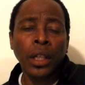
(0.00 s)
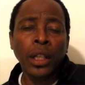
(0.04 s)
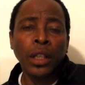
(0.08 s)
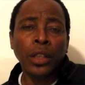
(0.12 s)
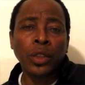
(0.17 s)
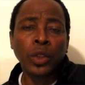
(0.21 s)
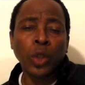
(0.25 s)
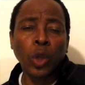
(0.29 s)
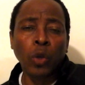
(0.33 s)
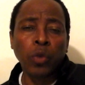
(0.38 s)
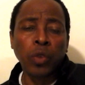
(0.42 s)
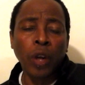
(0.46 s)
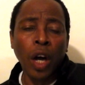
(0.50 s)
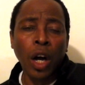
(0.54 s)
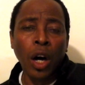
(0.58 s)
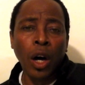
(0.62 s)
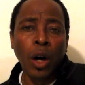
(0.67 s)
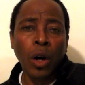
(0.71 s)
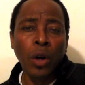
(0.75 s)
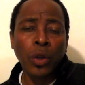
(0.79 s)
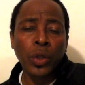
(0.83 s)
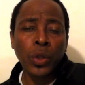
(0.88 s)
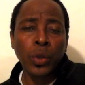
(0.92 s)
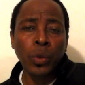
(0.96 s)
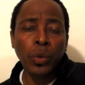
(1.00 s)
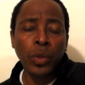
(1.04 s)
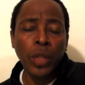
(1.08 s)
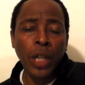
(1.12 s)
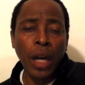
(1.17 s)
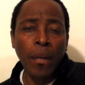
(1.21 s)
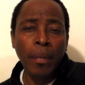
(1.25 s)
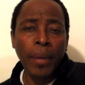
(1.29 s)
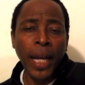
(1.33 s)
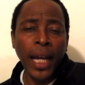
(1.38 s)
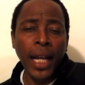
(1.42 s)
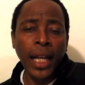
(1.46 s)
So for all you
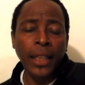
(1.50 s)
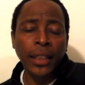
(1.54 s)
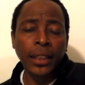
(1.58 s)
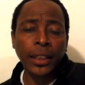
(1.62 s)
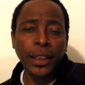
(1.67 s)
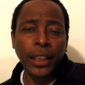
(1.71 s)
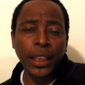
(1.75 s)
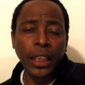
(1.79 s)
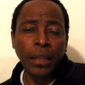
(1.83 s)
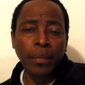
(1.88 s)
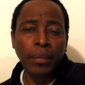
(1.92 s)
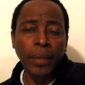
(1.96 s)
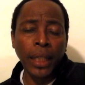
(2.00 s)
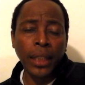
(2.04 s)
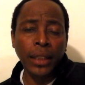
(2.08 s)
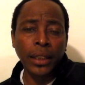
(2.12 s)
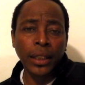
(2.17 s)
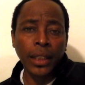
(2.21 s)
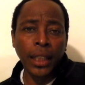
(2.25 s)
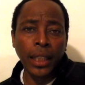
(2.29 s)
dumbass GMS